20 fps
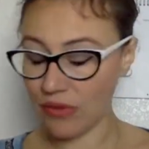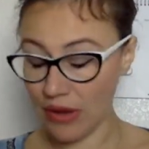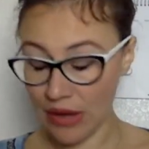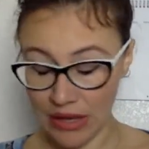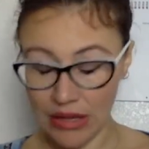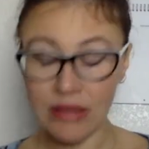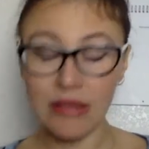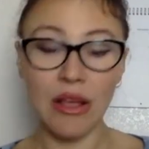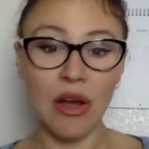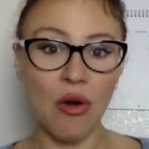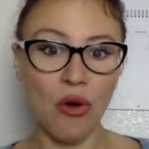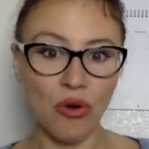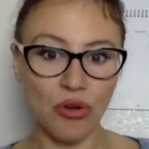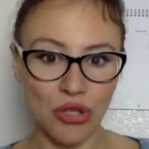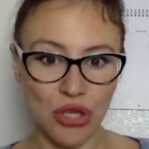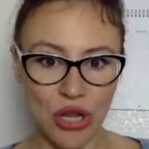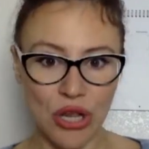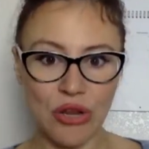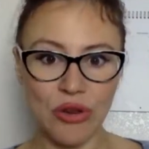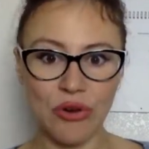
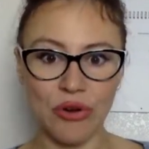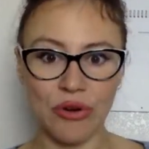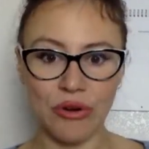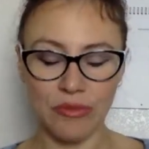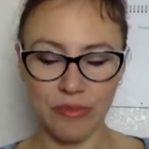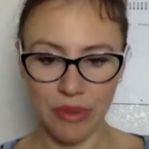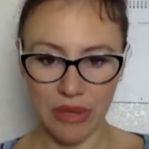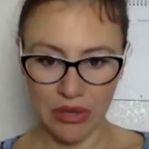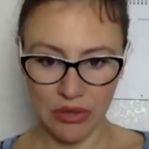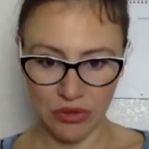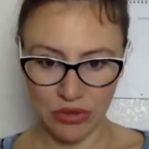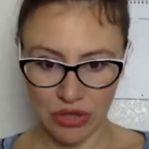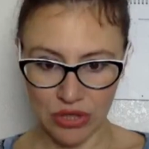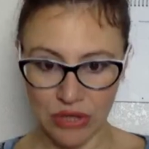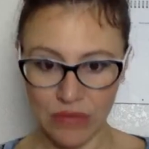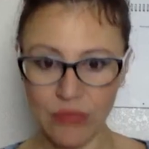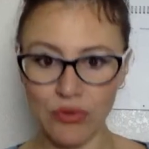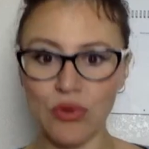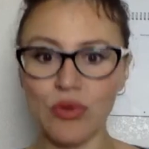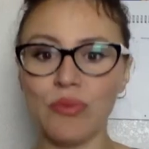the whole January,
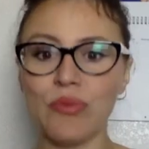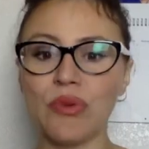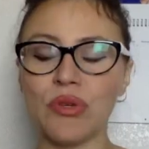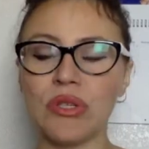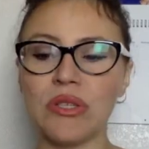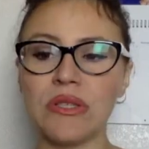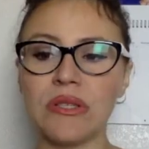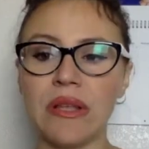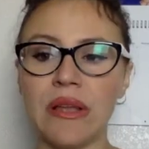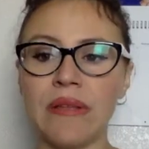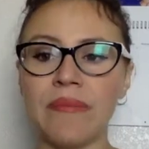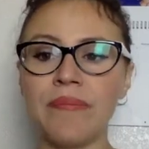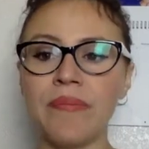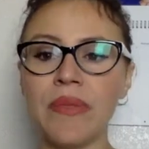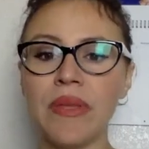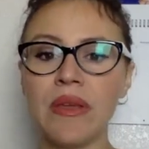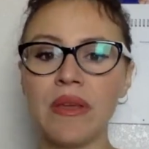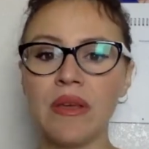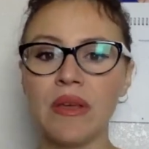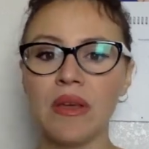because this full moon is
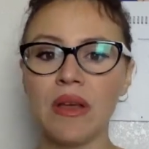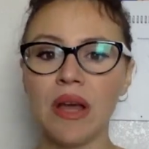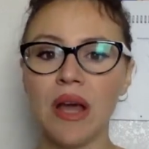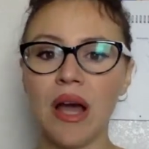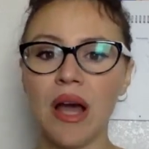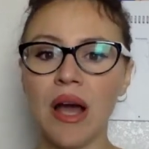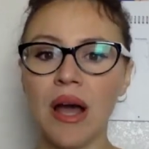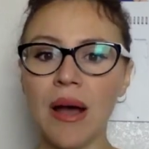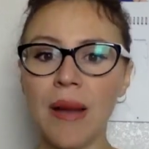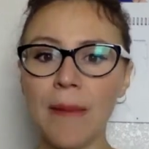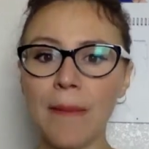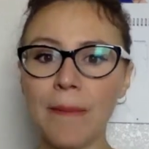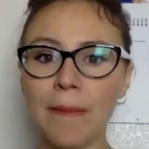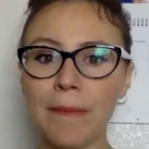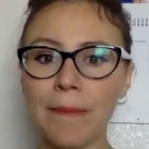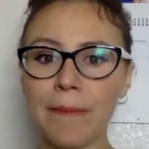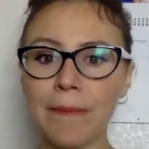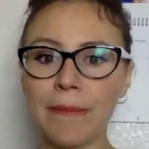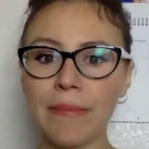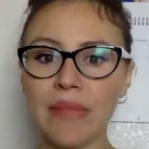then,
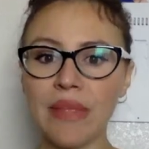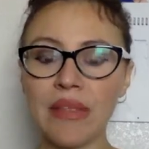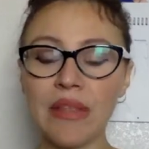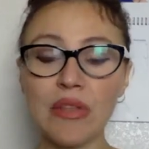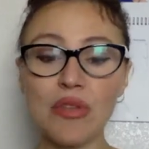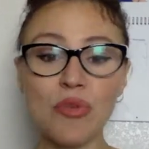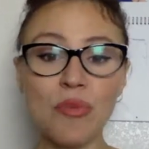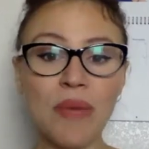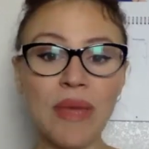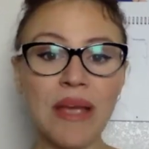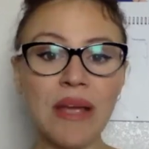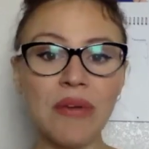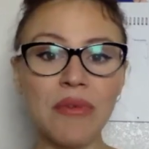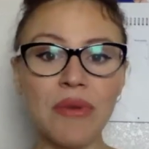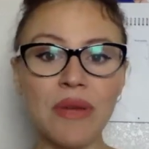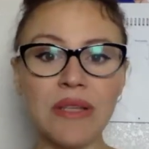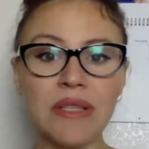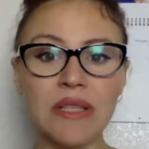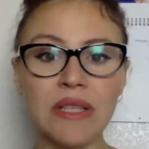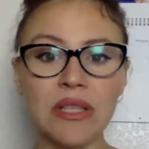that you
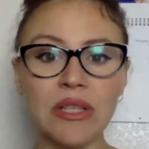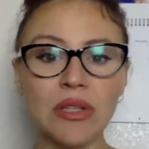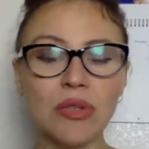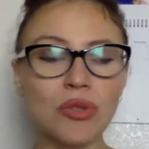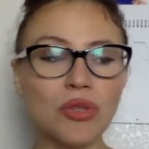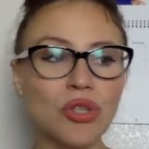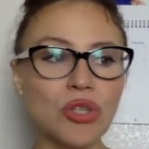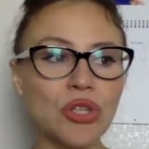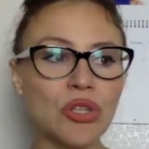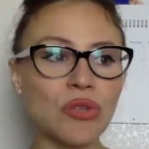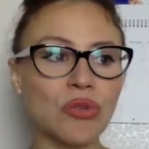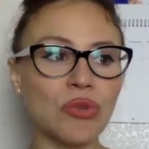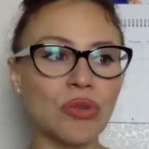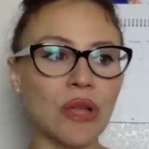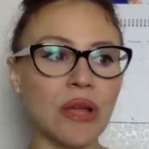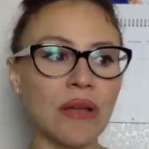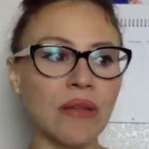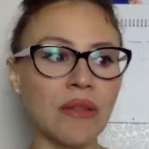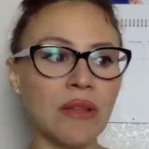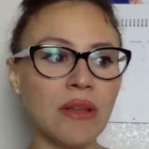make a
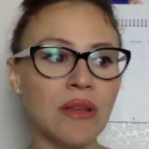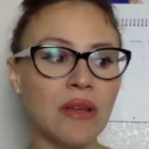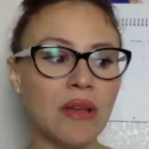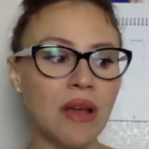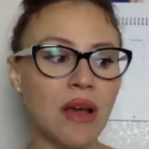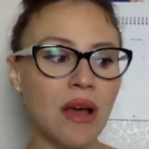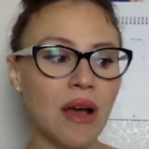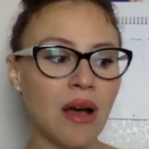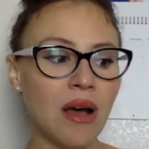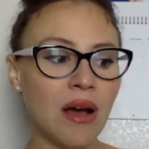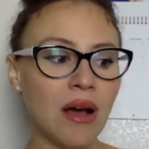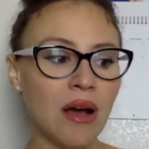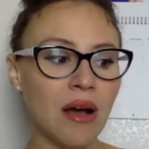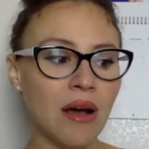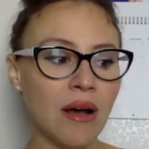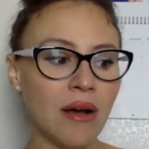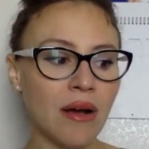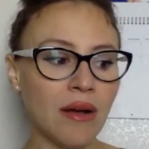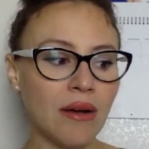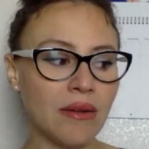resolution, or that
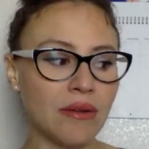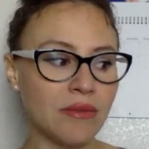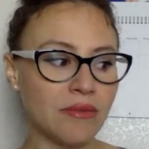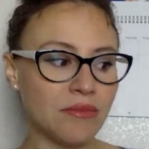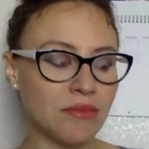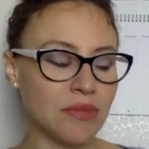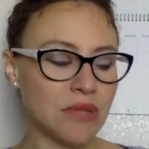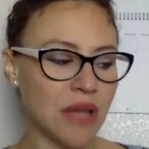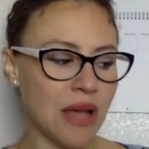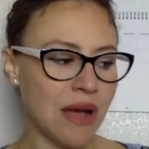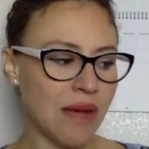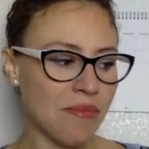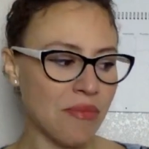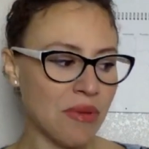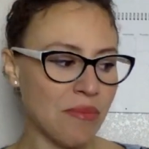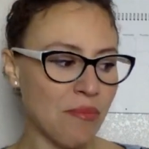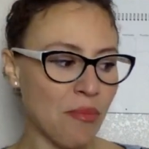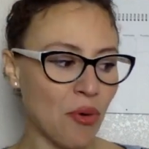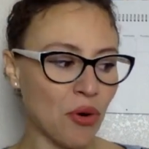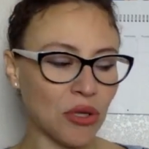
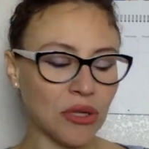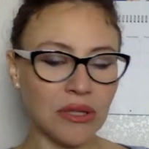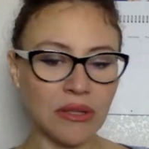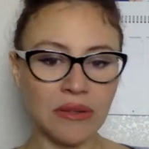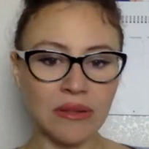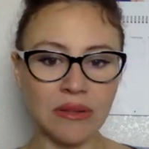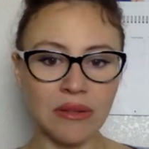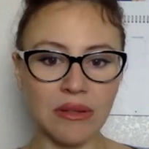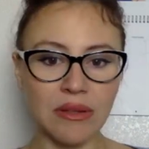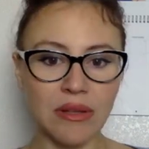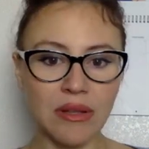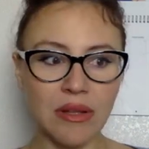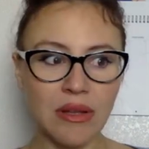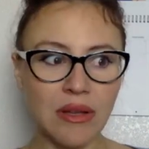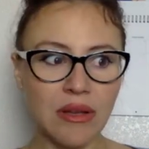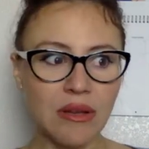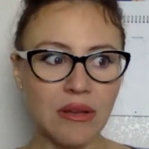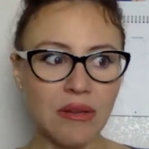some important